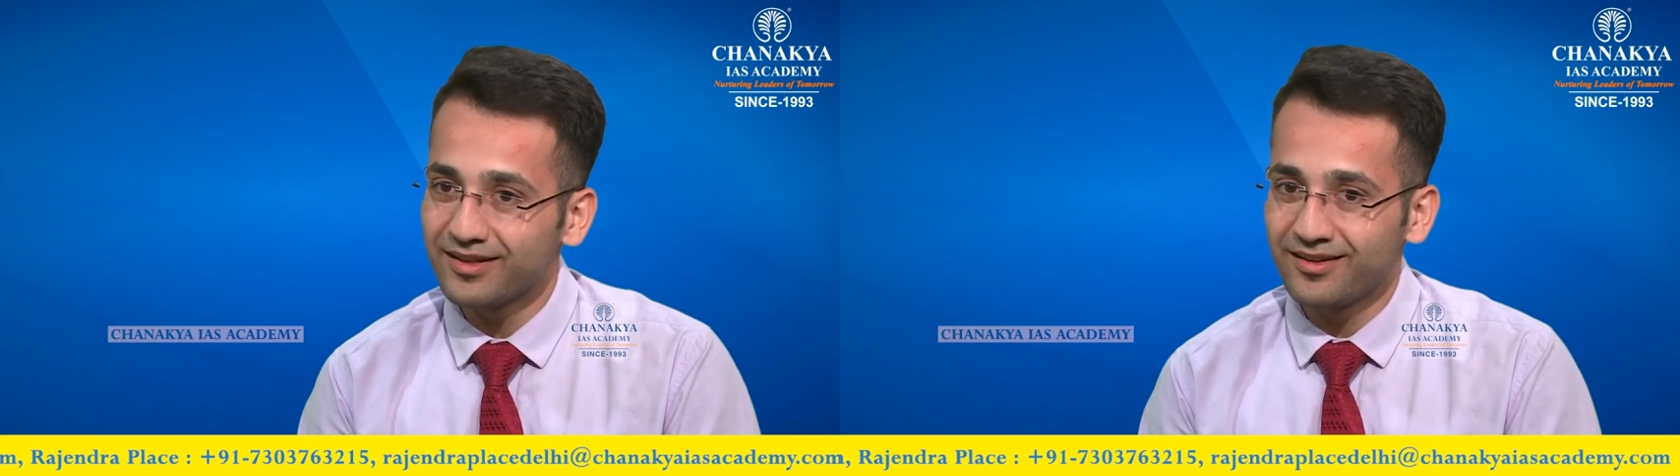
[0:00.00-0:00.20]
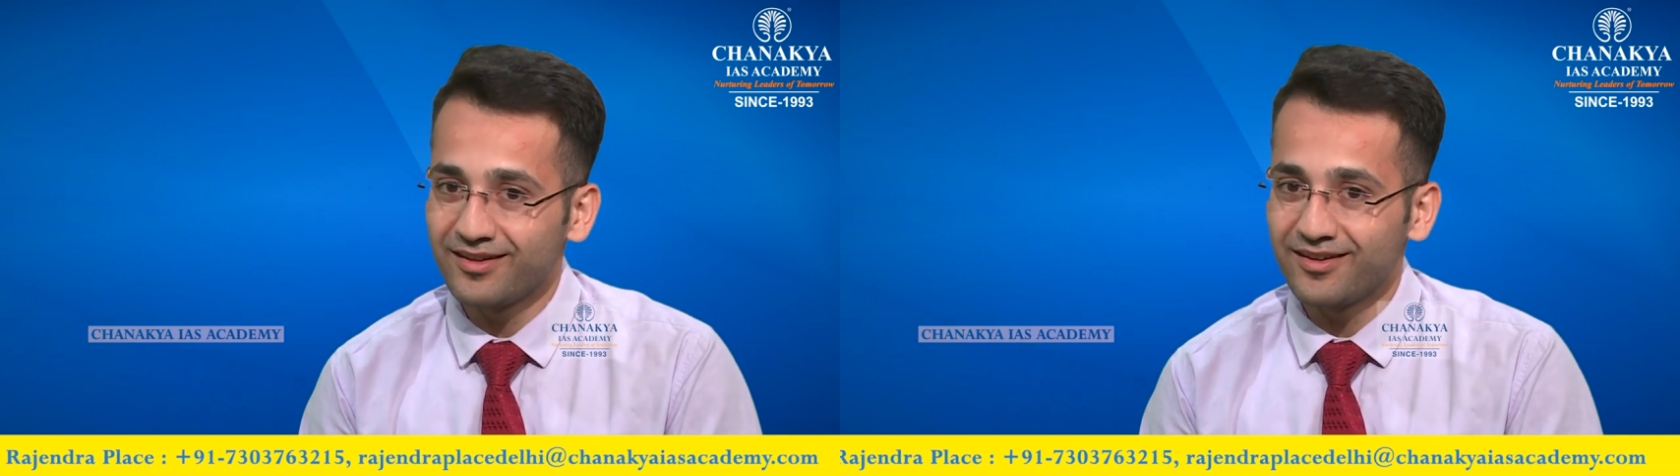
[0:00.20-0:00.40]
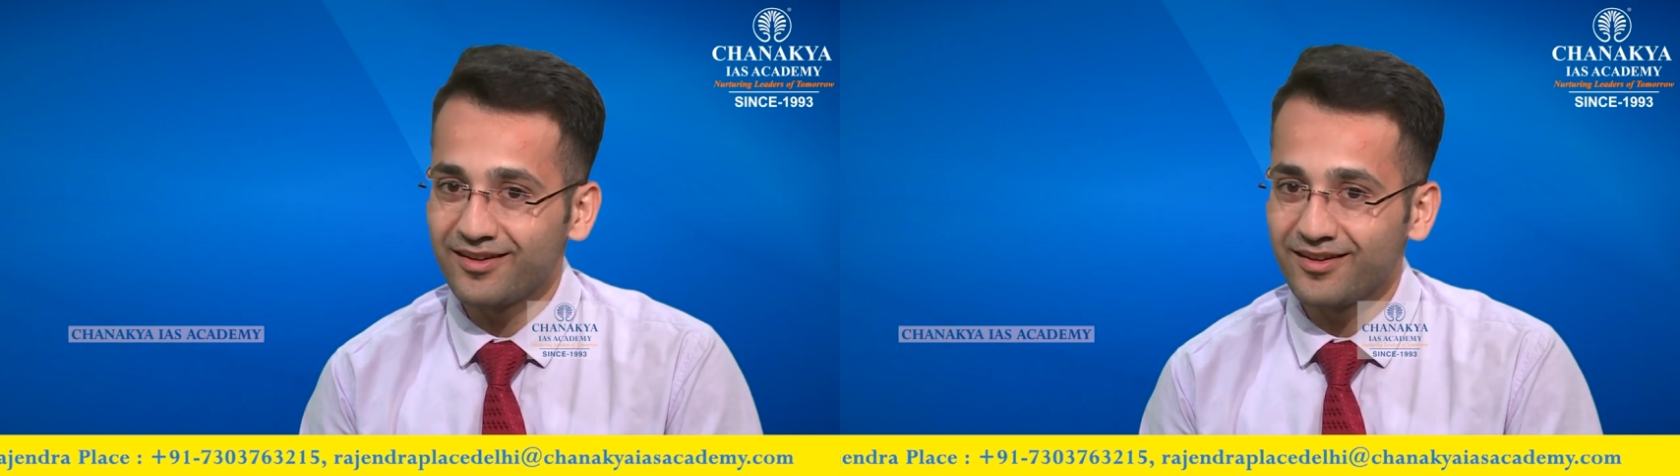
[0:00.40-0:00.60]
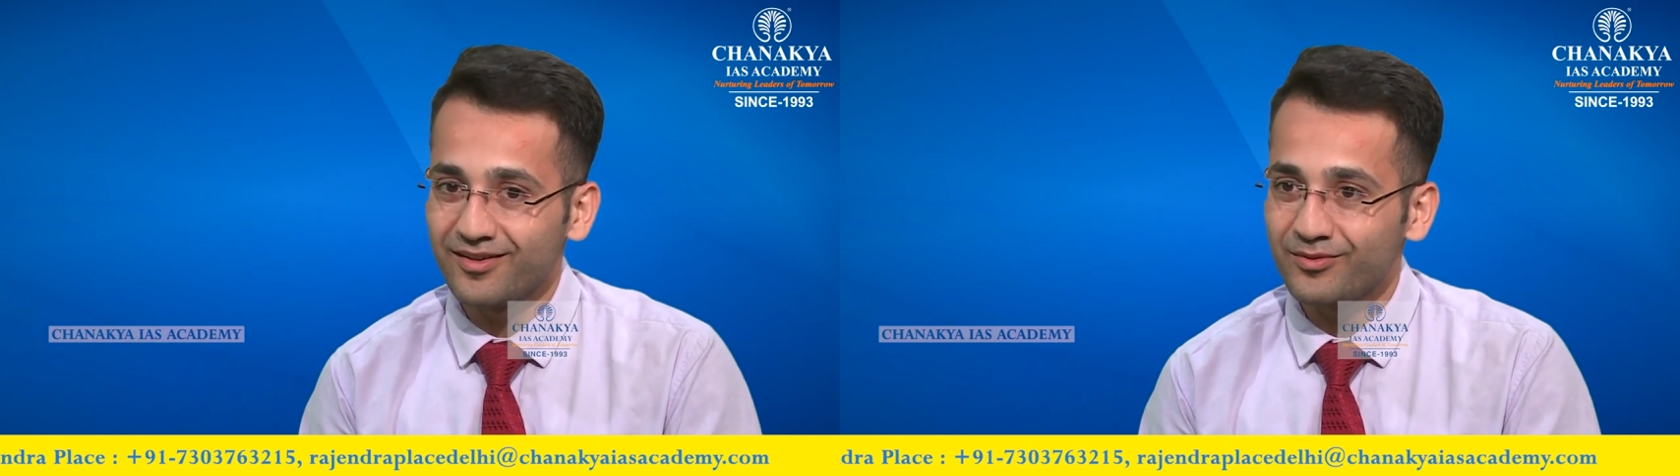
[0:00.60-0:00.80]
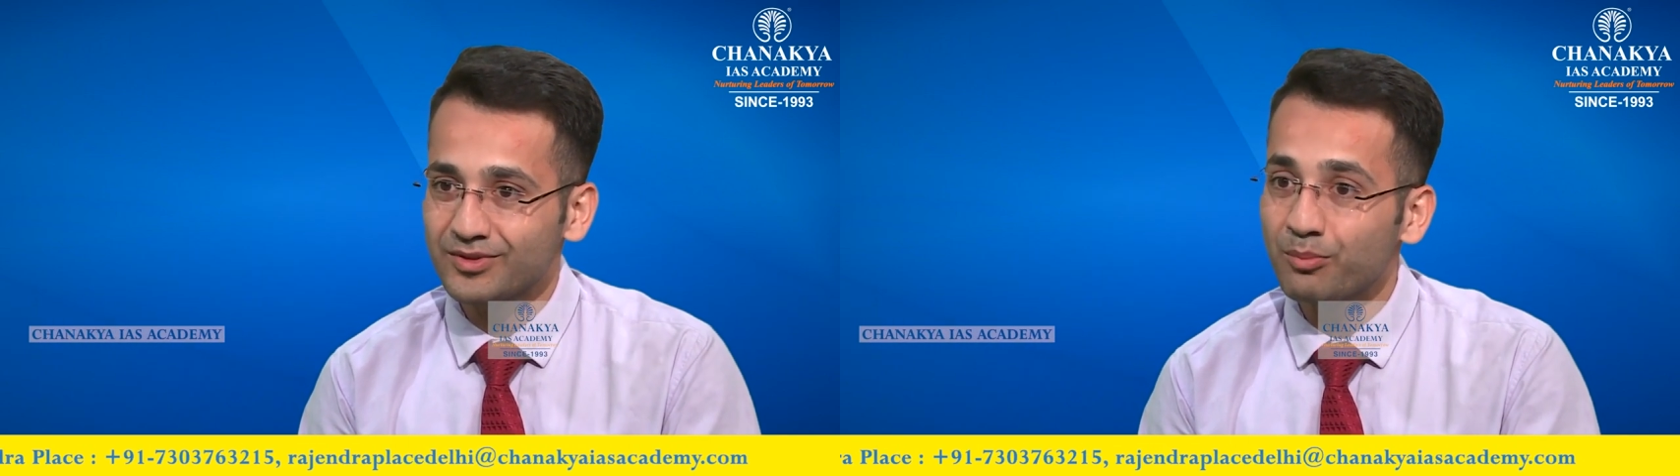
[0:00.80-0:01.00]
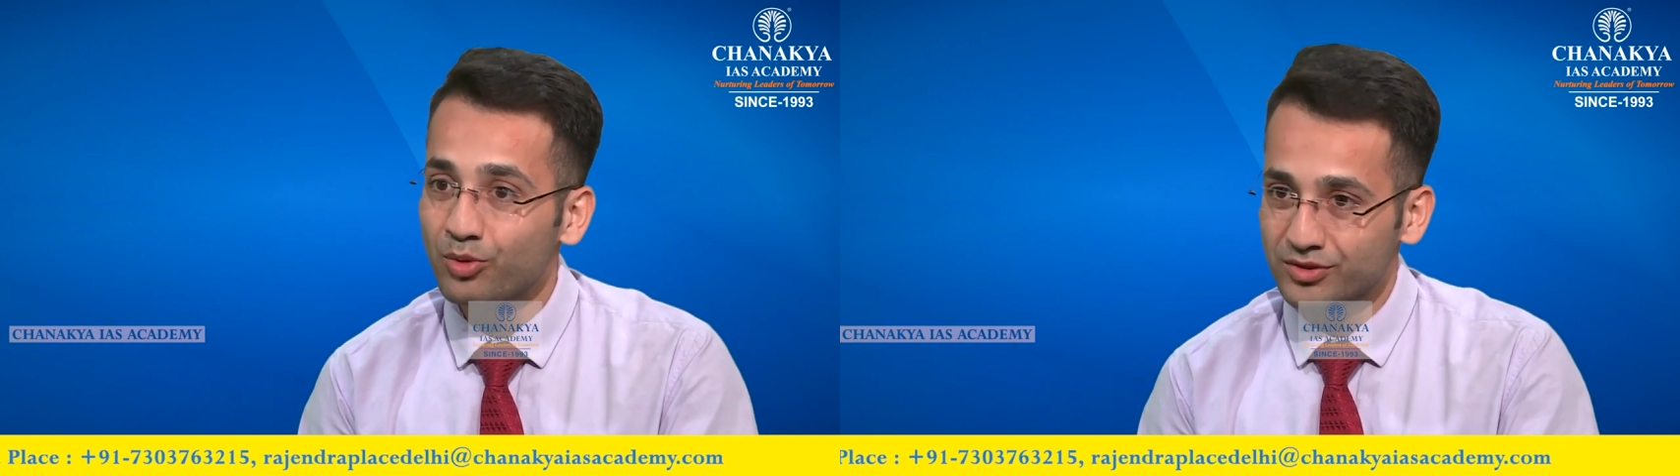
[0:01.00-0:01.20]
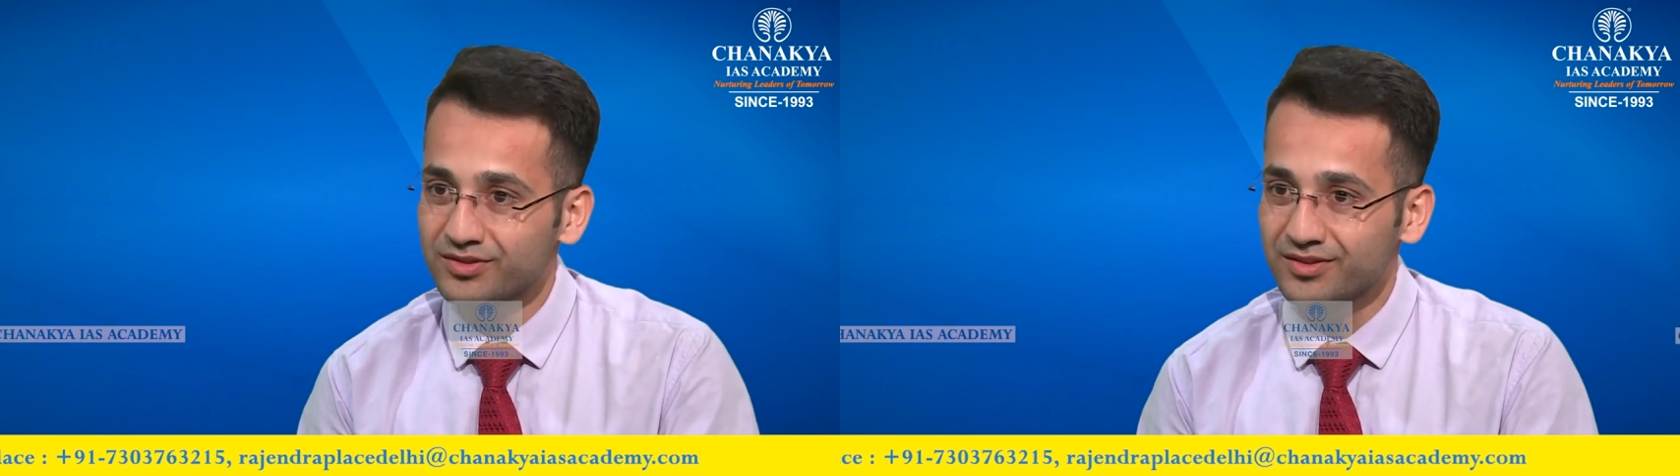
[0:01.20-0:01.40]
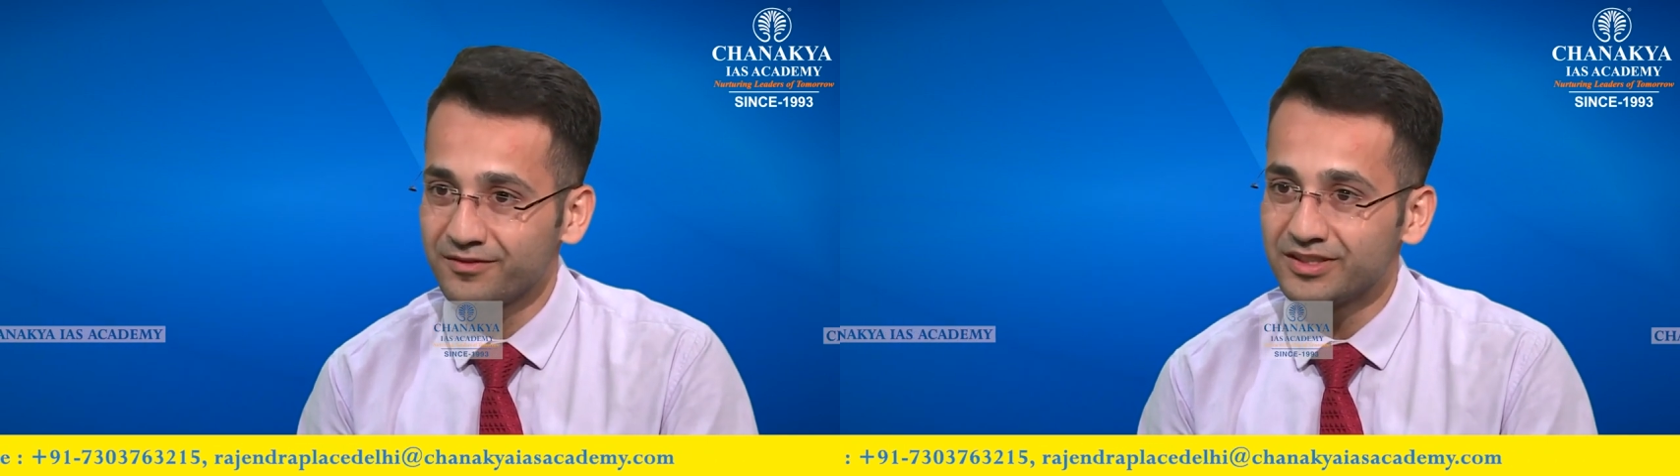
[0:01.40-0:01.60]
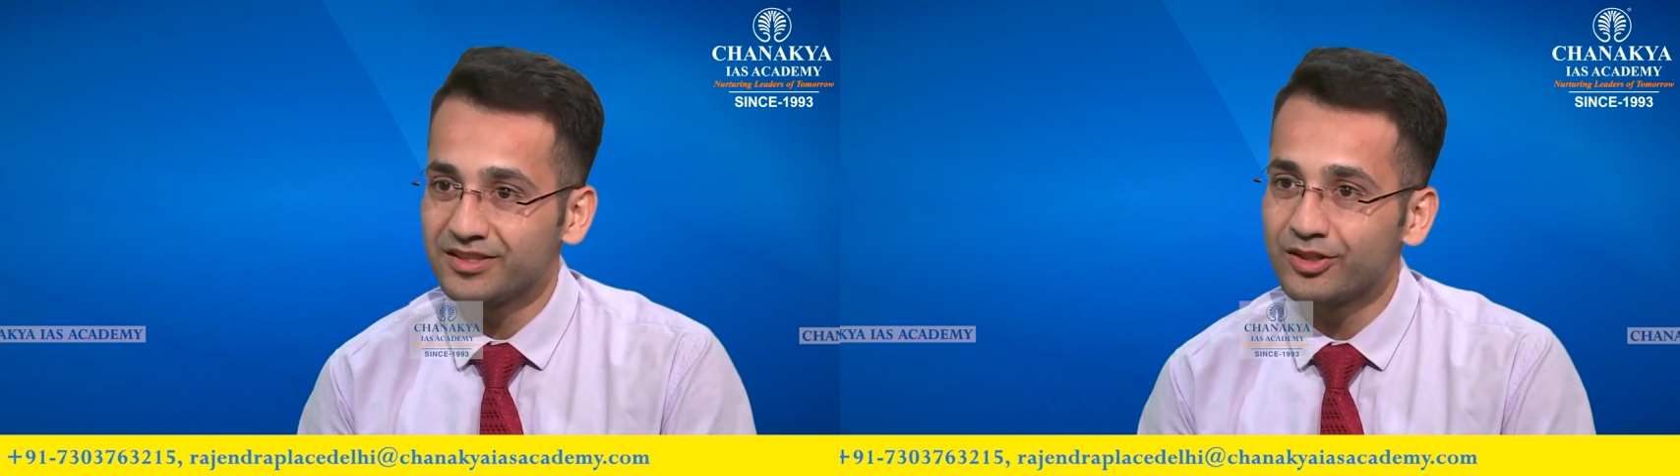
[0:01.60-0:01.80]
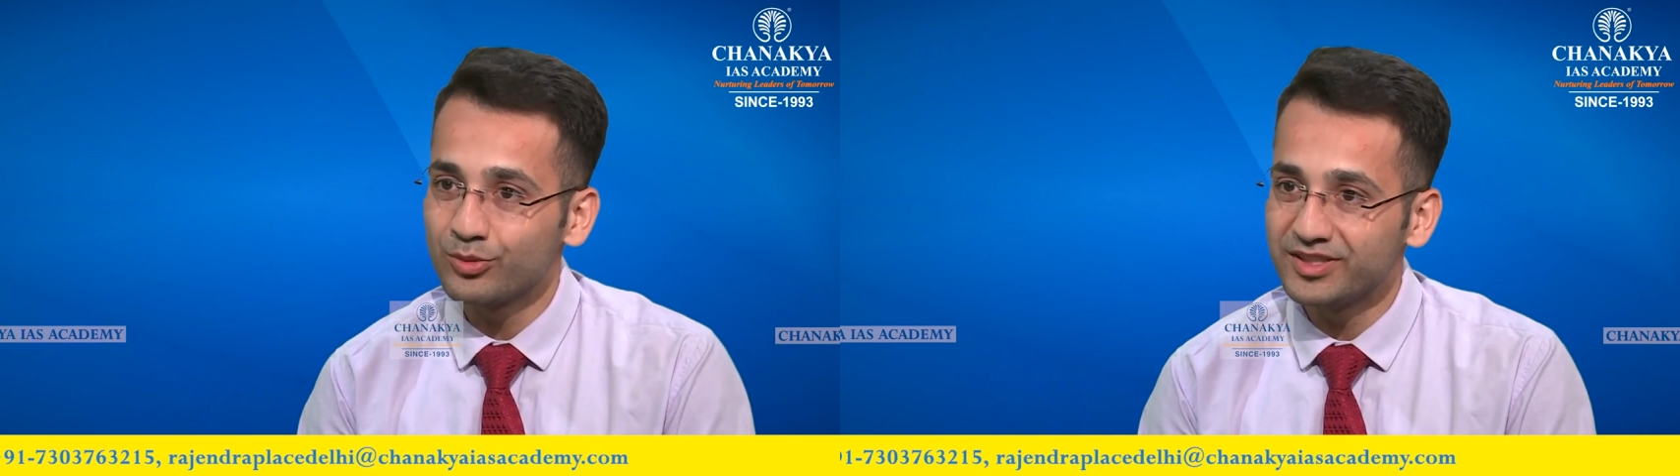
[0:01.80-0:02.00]
the books which
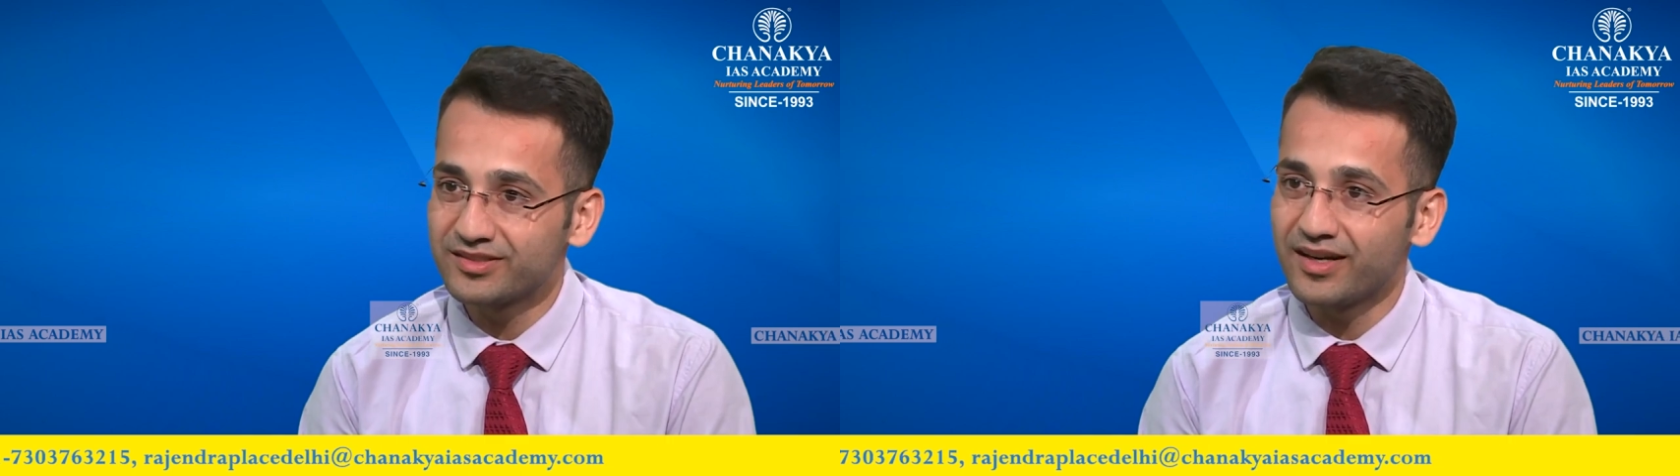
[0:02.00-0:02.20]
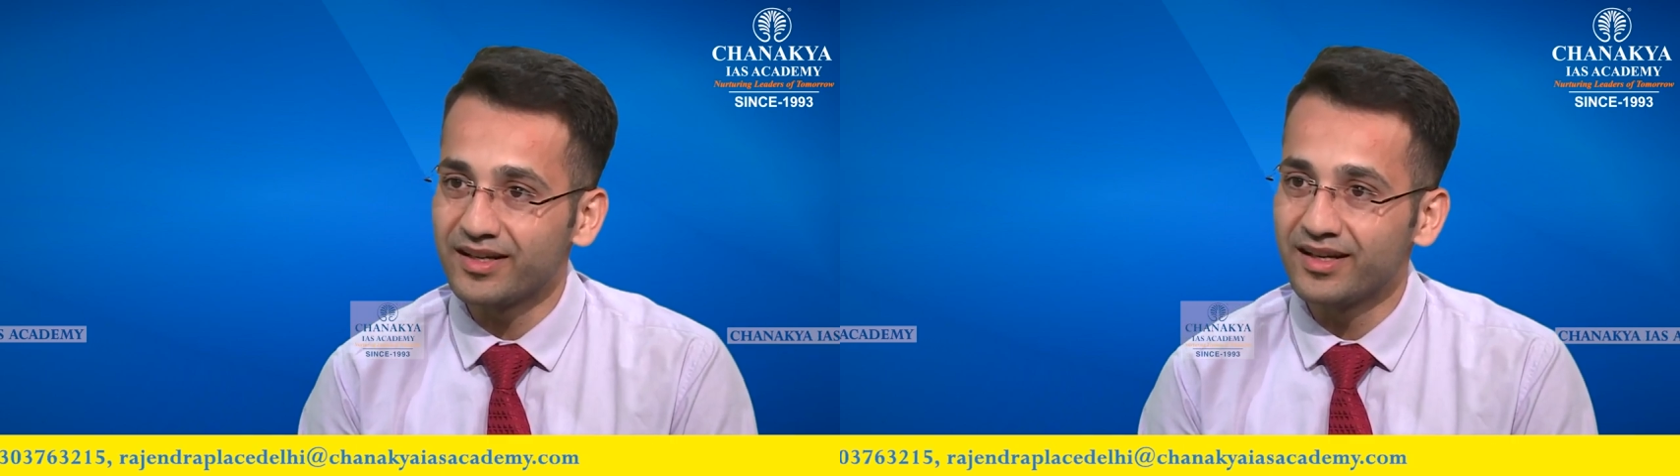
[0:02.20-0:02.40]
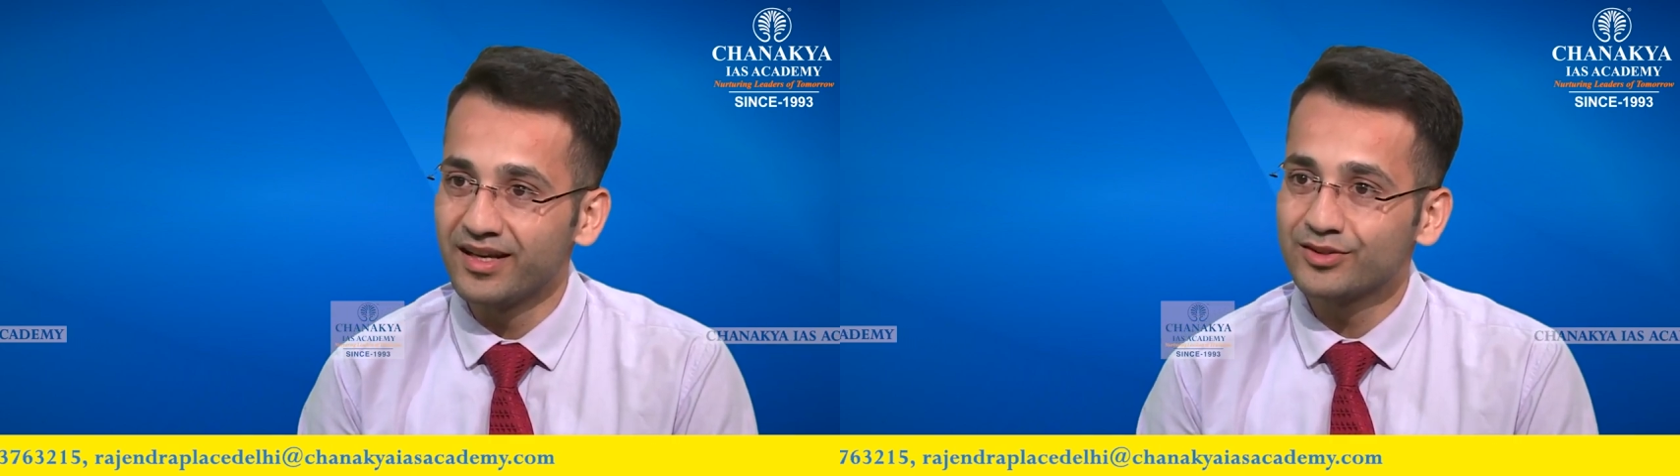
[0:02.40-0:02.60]
need to be studied.